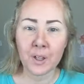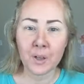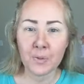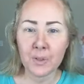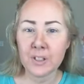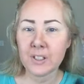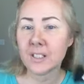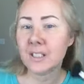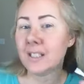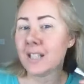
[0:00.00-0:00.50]

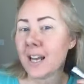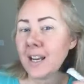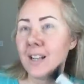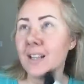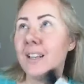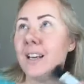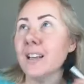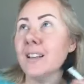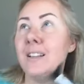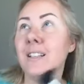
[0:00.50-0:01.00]
we're just kind
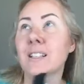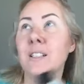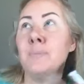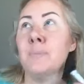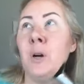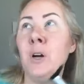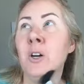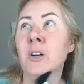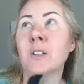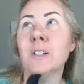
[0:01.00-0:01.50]
of getting this
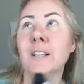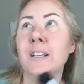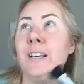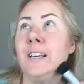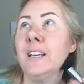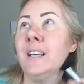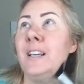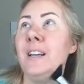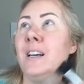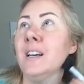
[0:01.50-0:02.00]

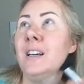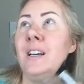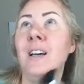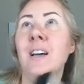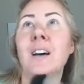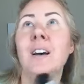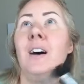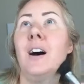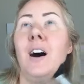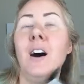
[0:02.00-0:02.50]
pearly
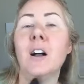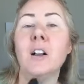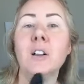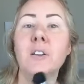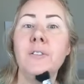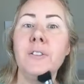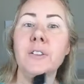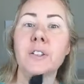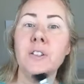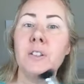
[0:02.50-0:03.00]
all
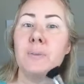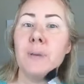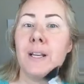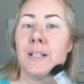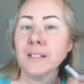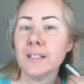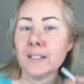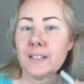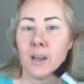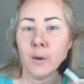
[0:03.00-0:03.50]
over those
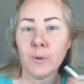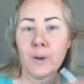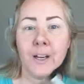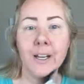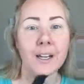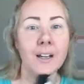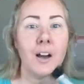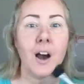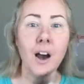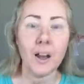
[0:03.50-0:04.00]
places that we're
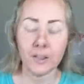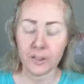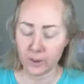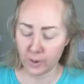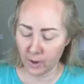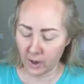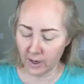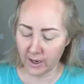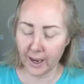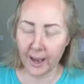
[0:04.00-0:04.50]
going to
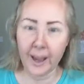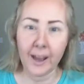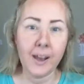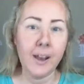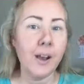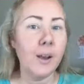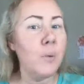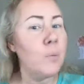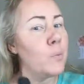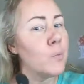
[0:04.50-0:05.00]
contour,
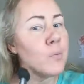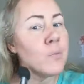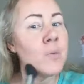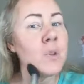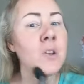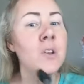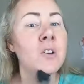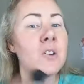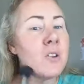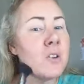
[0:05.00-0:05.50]
okay?
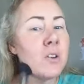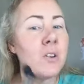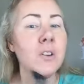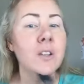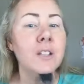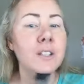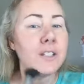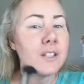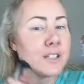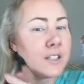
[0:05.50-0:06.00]

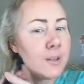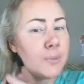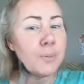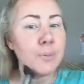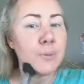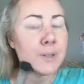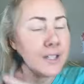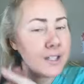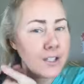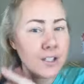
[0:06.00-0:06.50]

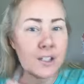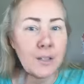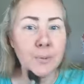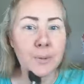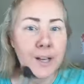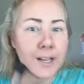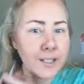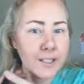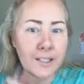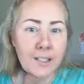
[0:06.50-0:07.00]
These are the
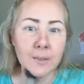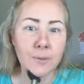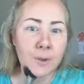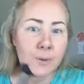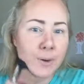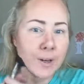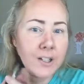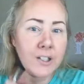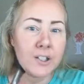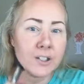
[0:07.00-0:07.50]
places we
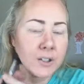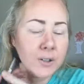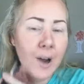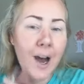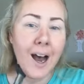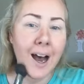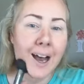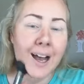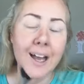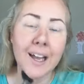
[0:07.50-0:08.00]
want to
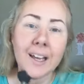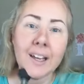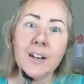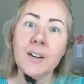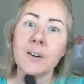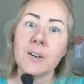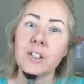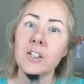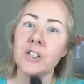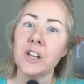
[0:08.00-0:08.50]
hide
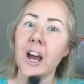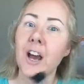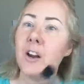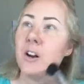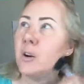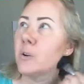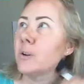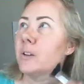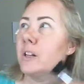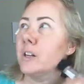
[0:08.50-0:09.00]
or
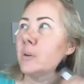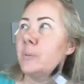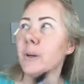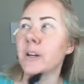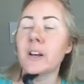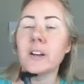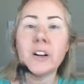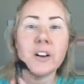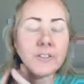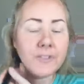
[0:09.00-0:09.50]
shadow a little
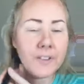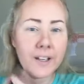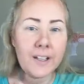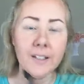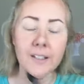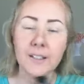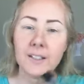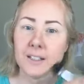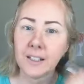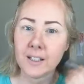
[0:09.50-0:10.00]
bit on our
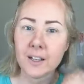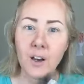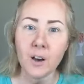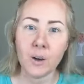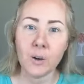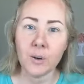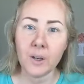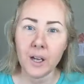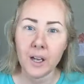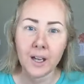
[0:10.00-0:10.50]
face. You
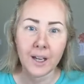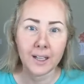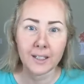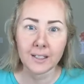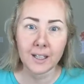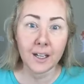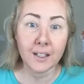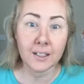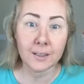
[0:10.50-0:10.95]
know, it's all